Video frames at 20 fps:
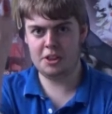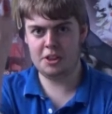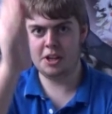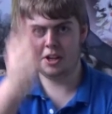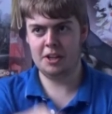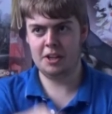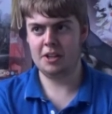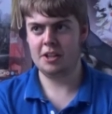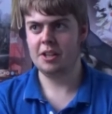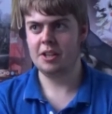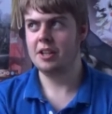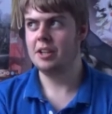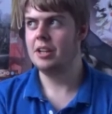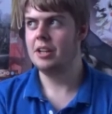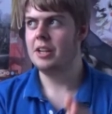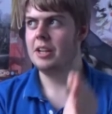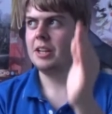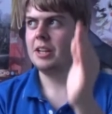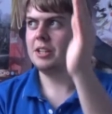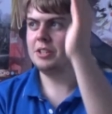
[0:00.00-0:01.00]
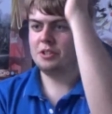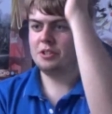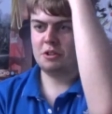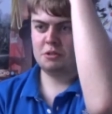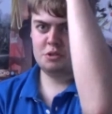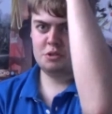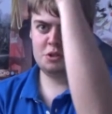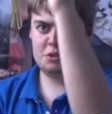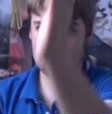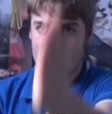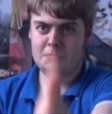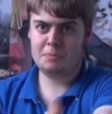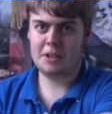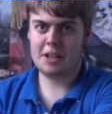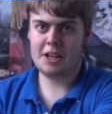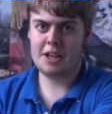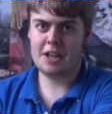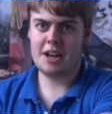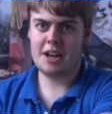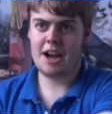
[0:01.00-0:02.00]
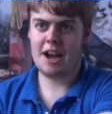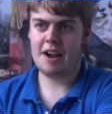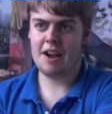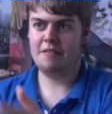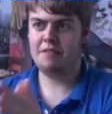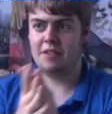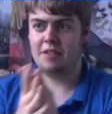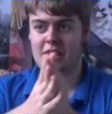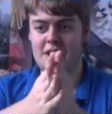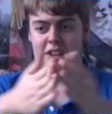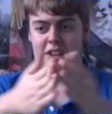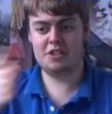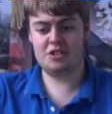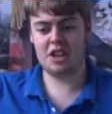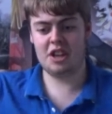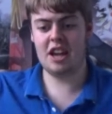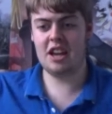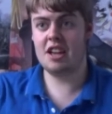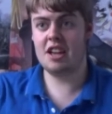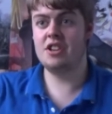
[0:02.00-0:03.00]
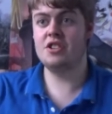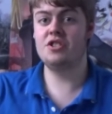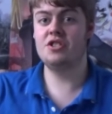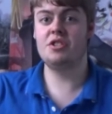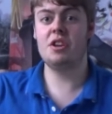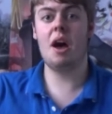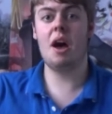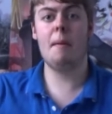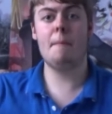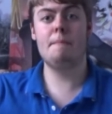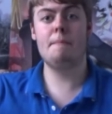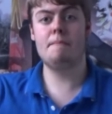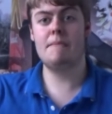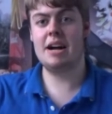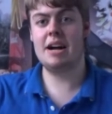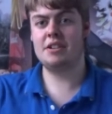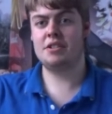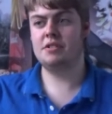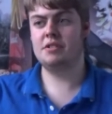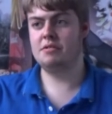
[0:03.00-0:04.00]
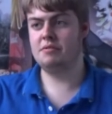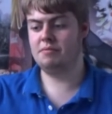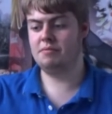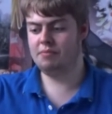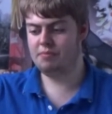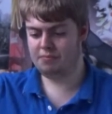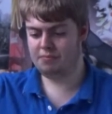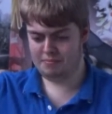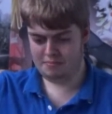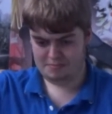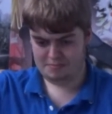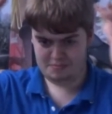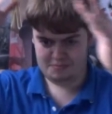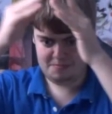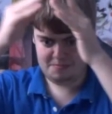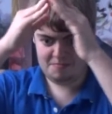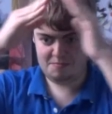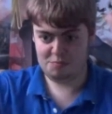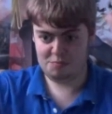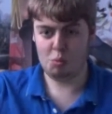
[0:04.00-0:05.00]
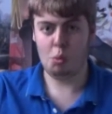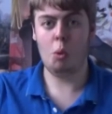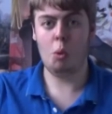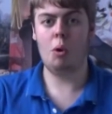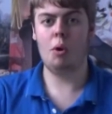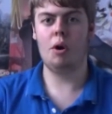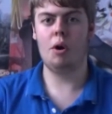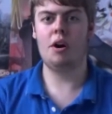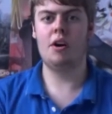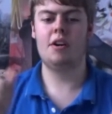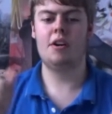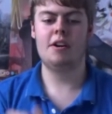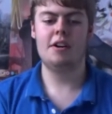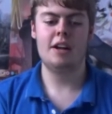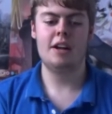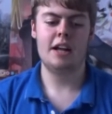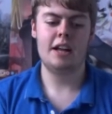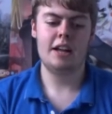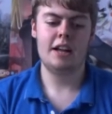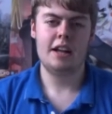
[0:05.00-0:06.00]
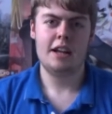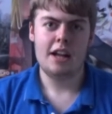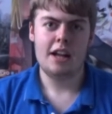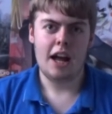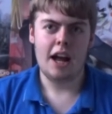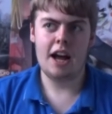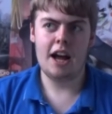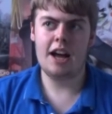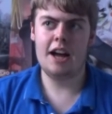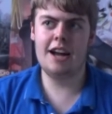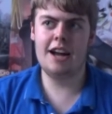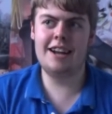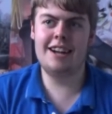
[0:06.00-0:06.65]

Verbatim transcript: thing is all split in half. Like it is, it is a massive war. Uh,